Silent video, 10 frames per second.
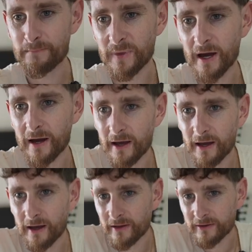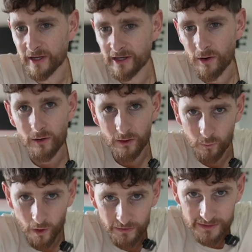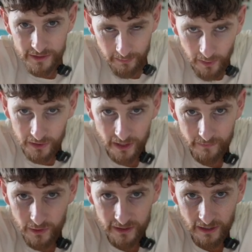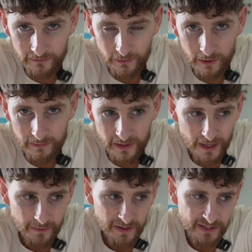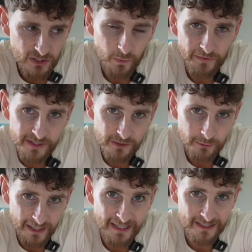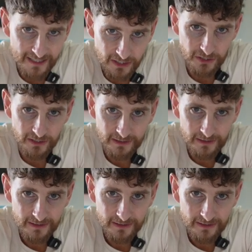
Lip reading: no longer wants the books that I've already done for him, but he just wants this one in addition.